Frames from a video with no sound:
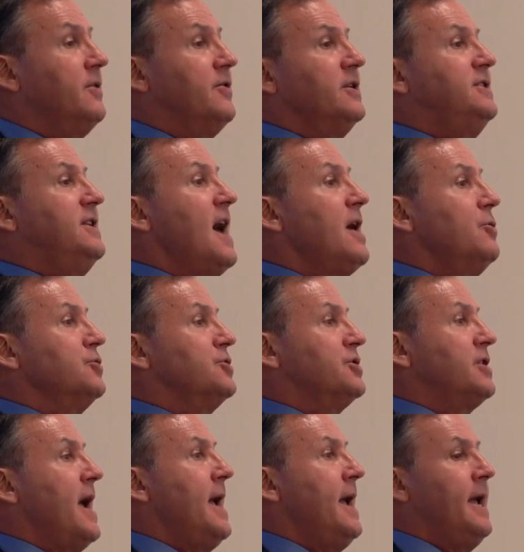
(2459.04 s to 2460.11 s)
debtor's
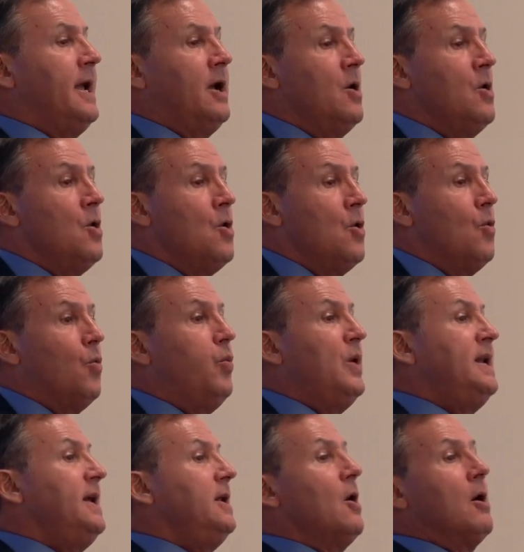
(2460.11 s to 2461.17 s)
saying,
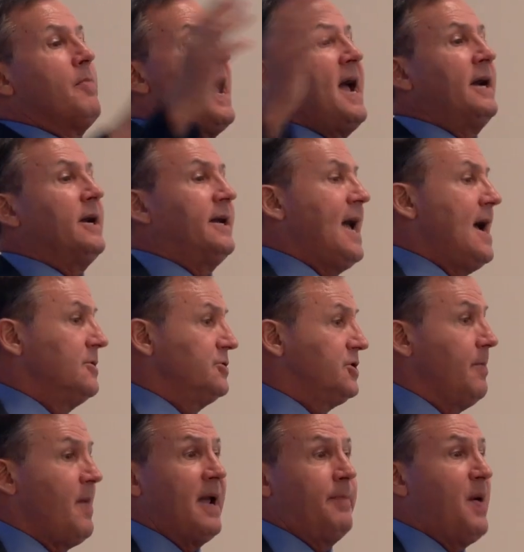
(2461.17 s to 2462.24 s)
we need our bank accounts
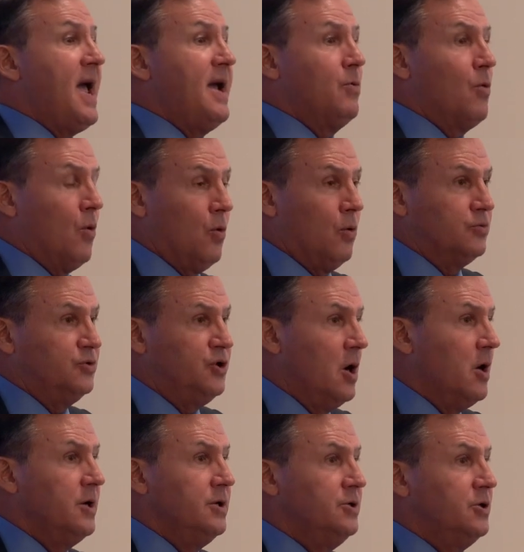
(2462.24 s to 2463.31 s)
to make payroll.
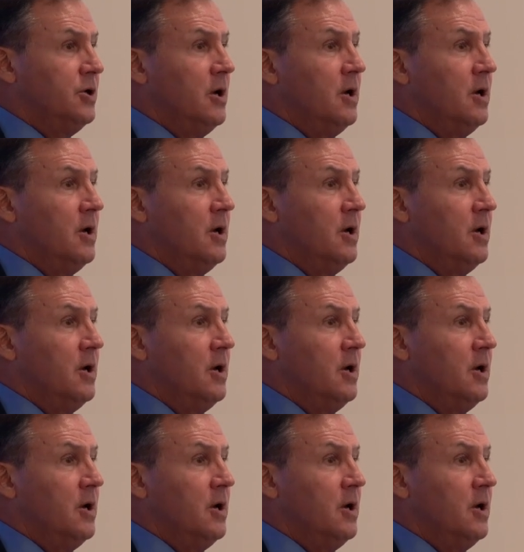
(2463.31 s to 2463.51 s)
Judge,